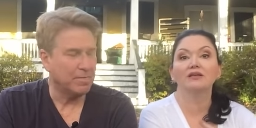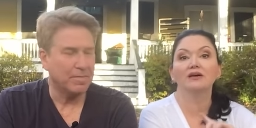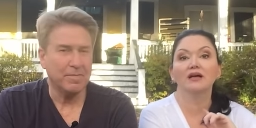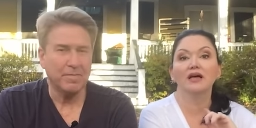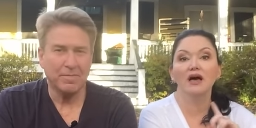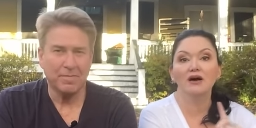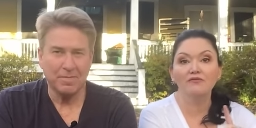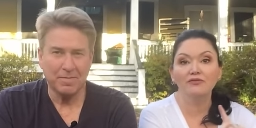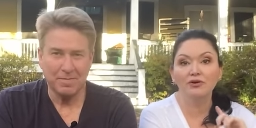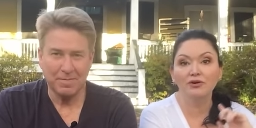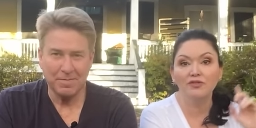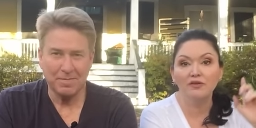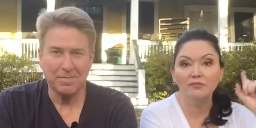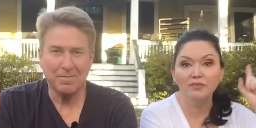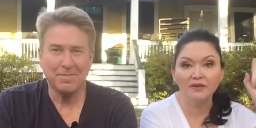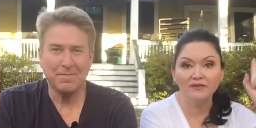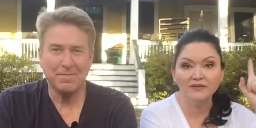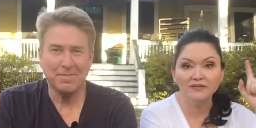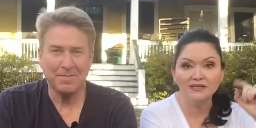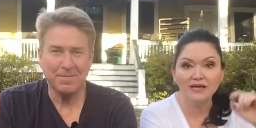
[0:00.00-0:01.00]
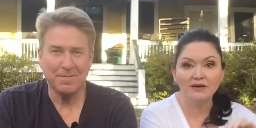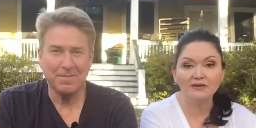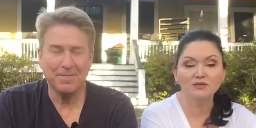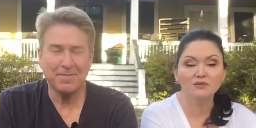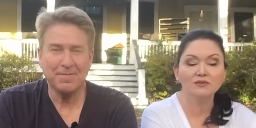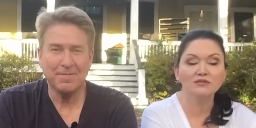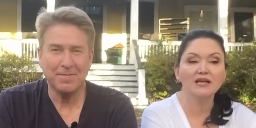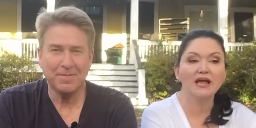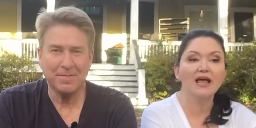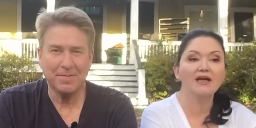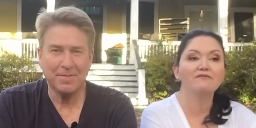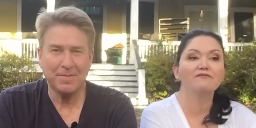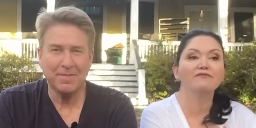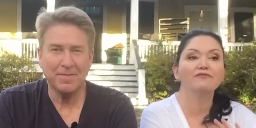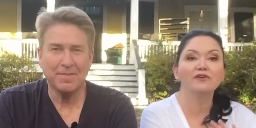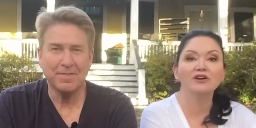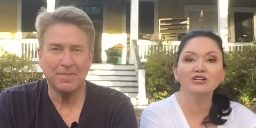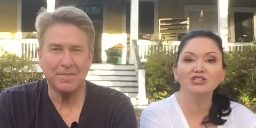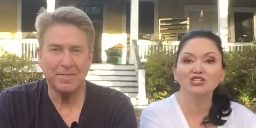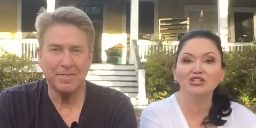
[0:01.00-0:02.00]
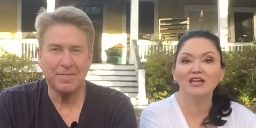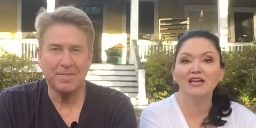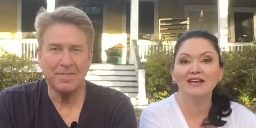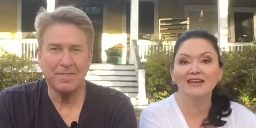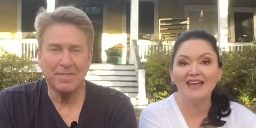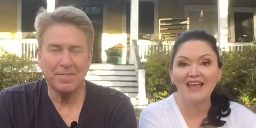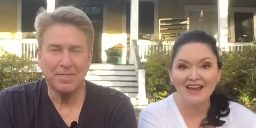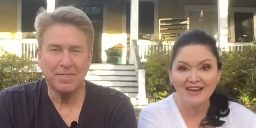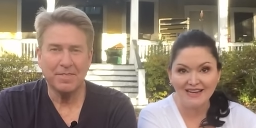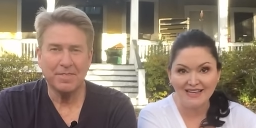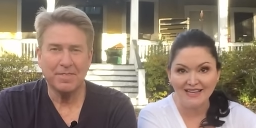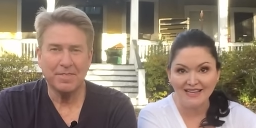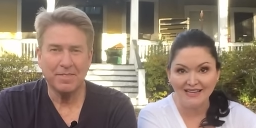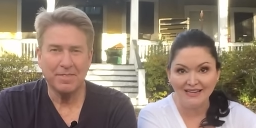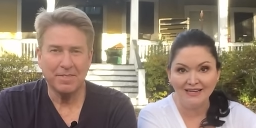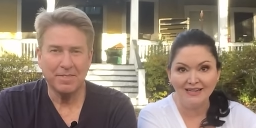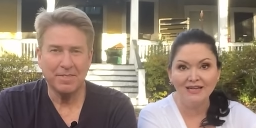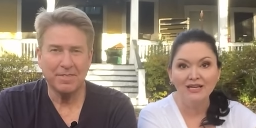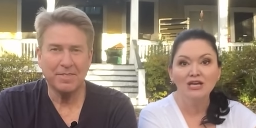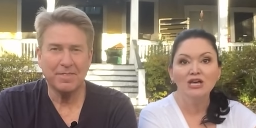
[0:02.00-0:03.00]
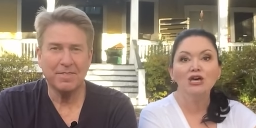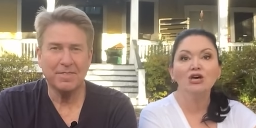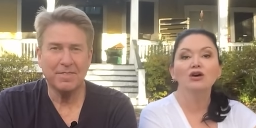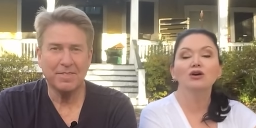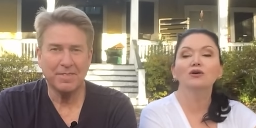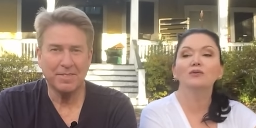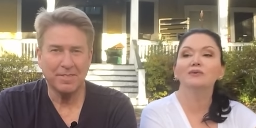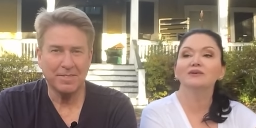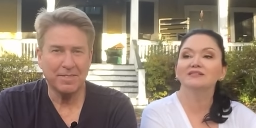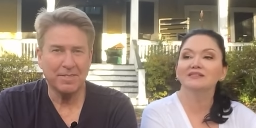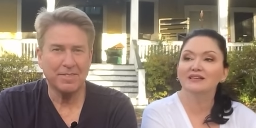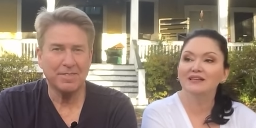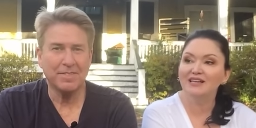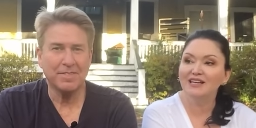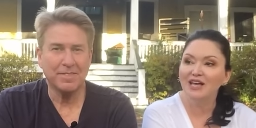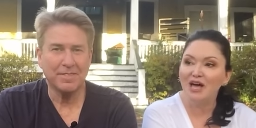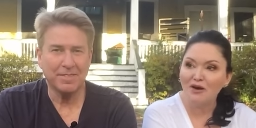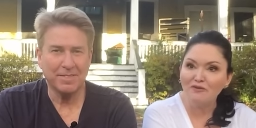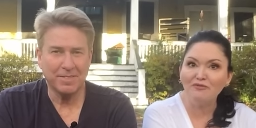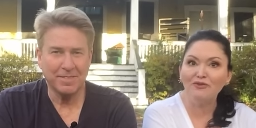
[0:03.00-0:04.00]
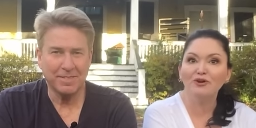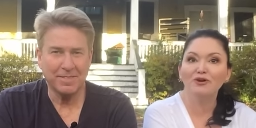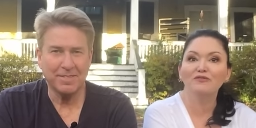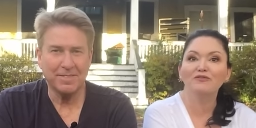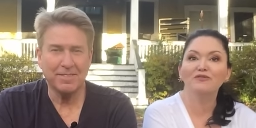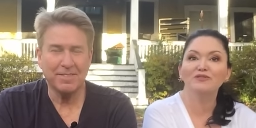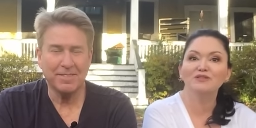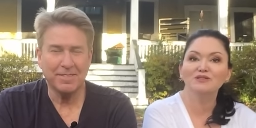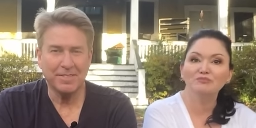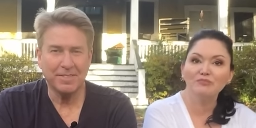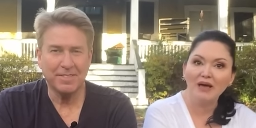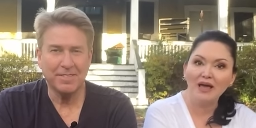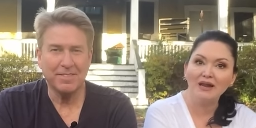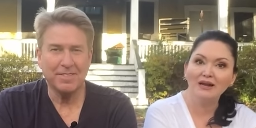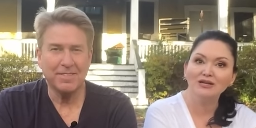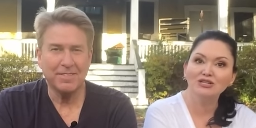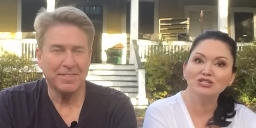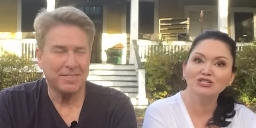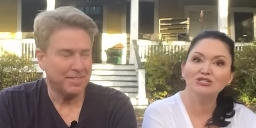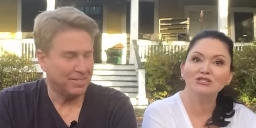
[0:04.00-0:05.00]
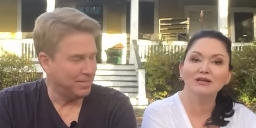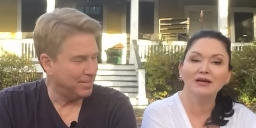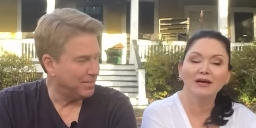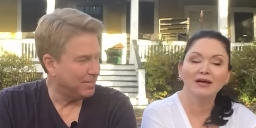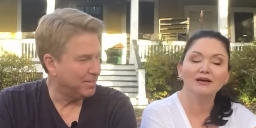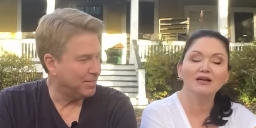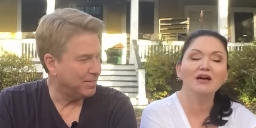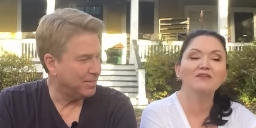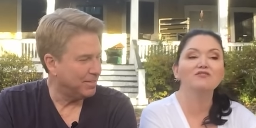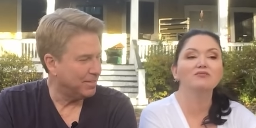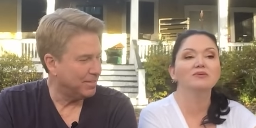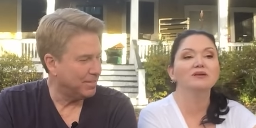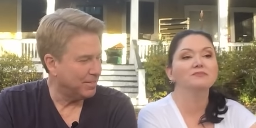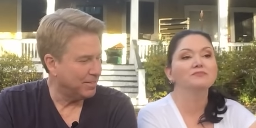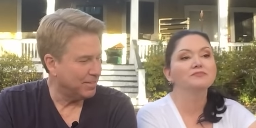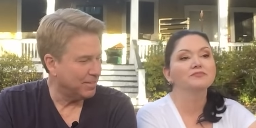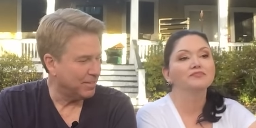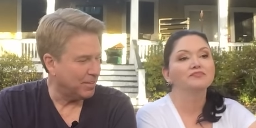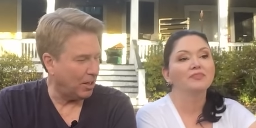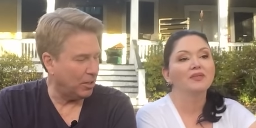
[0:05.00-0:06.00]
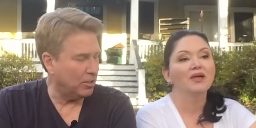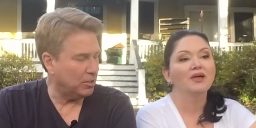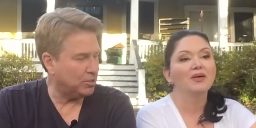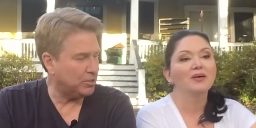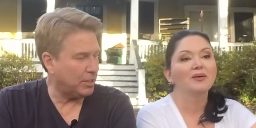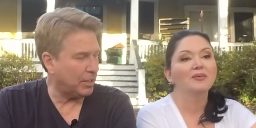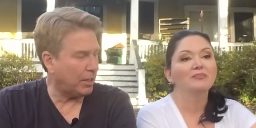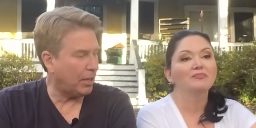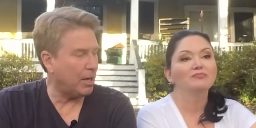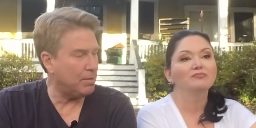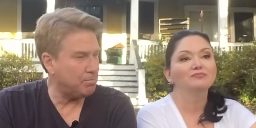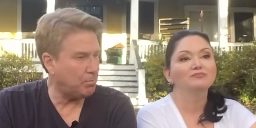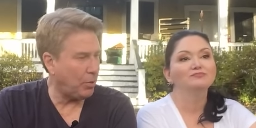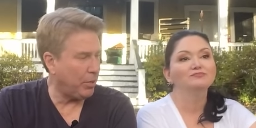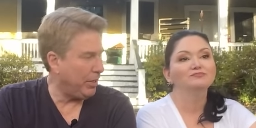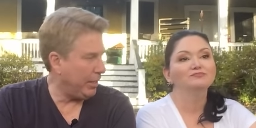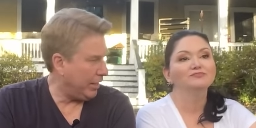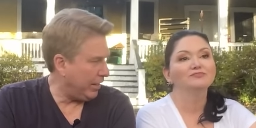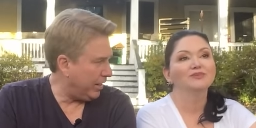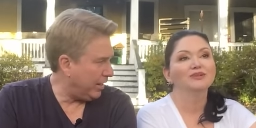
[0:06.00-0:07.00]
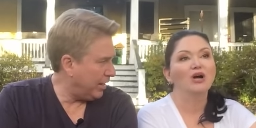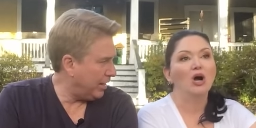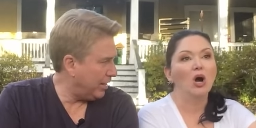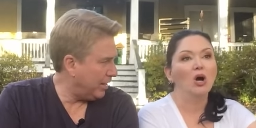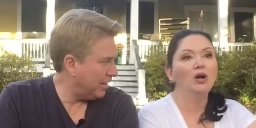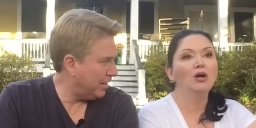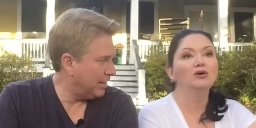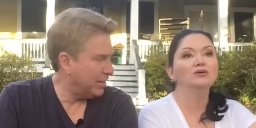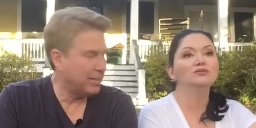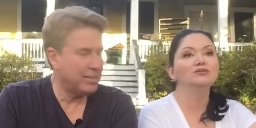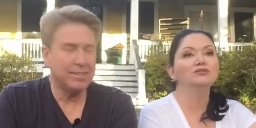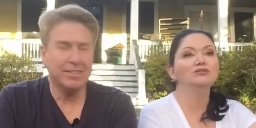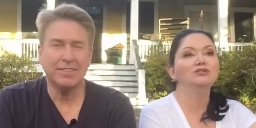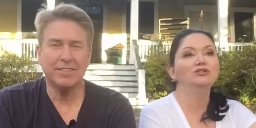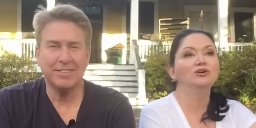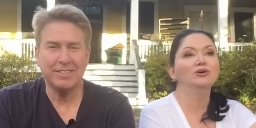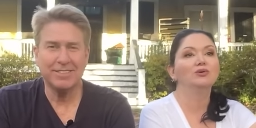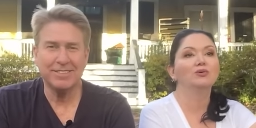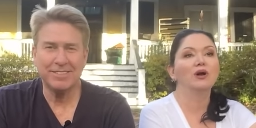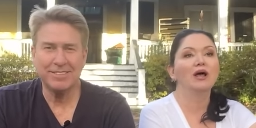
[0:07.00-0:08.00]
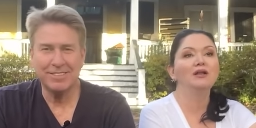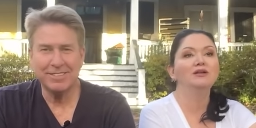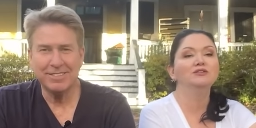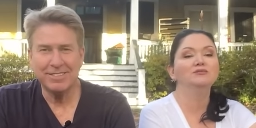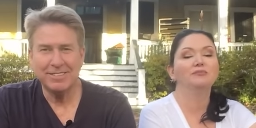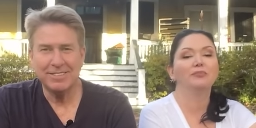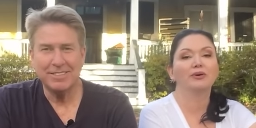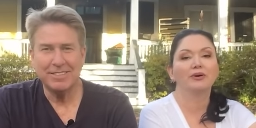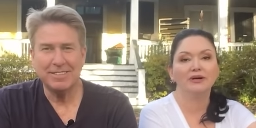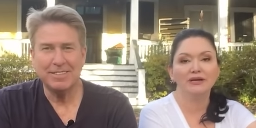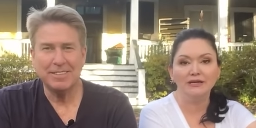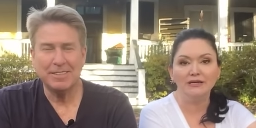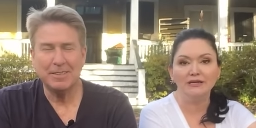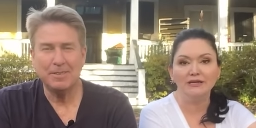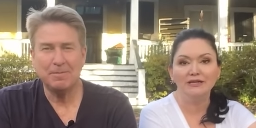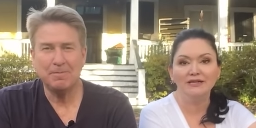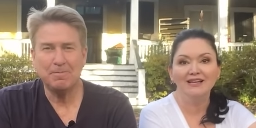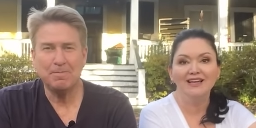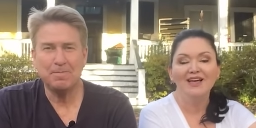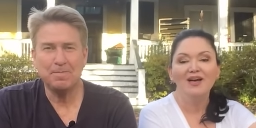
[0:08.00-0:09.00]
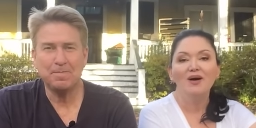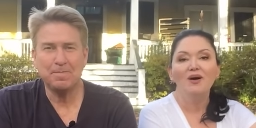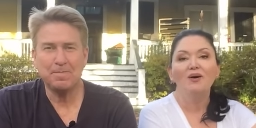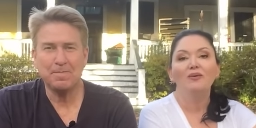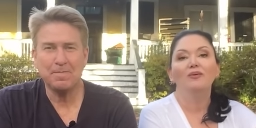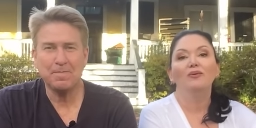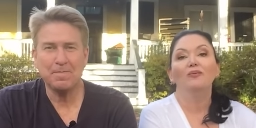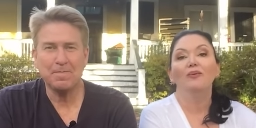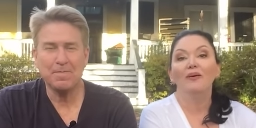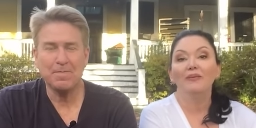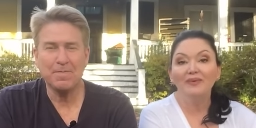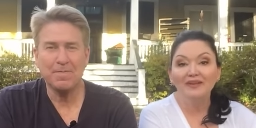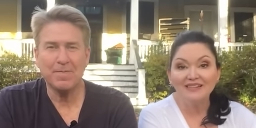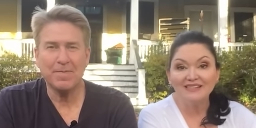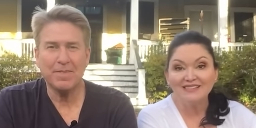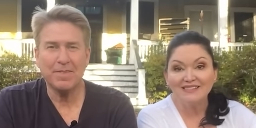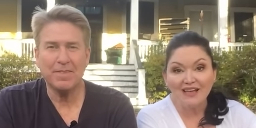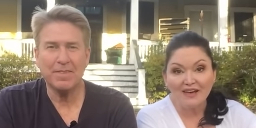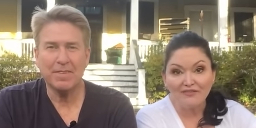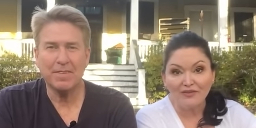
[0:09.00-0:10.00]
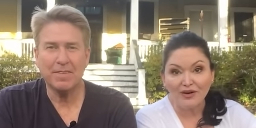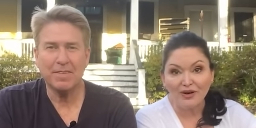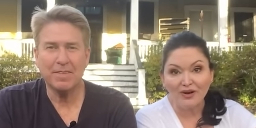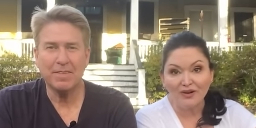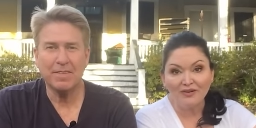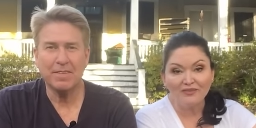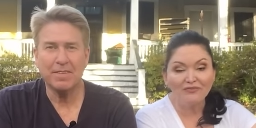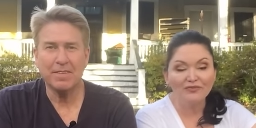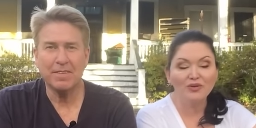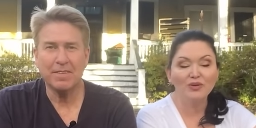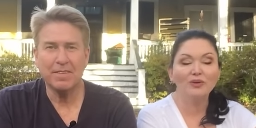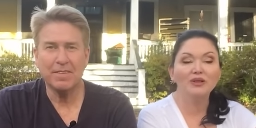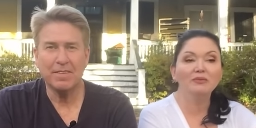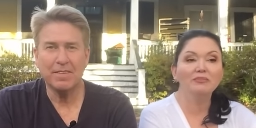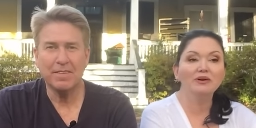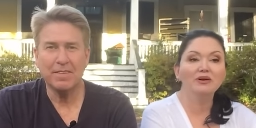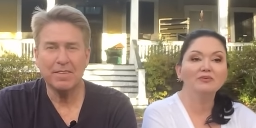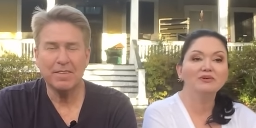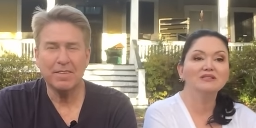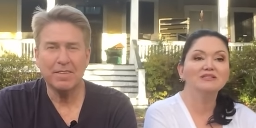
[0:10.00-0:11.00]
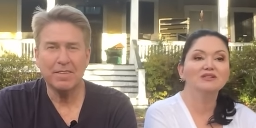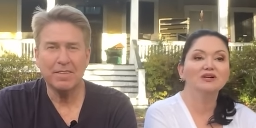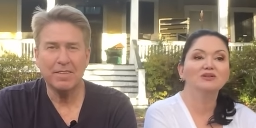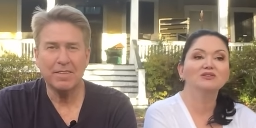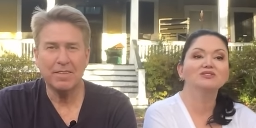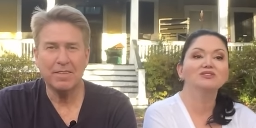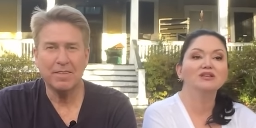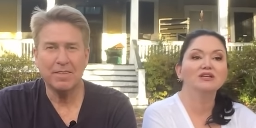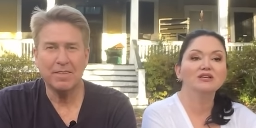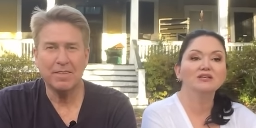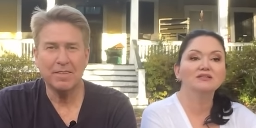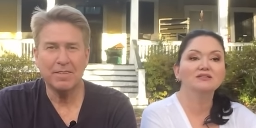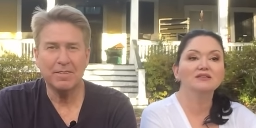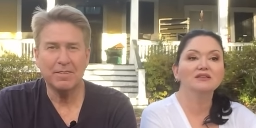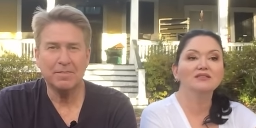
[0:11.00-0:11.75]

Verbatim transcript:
Speaker 1: The governor that built this house was a French Canadian who was a governor for the Spanish uh, government.
Speaker 2: Carlos de Grandpre.
Speaker 1: Carlos de Grandpre. Well, what we discovered for a little bit of research is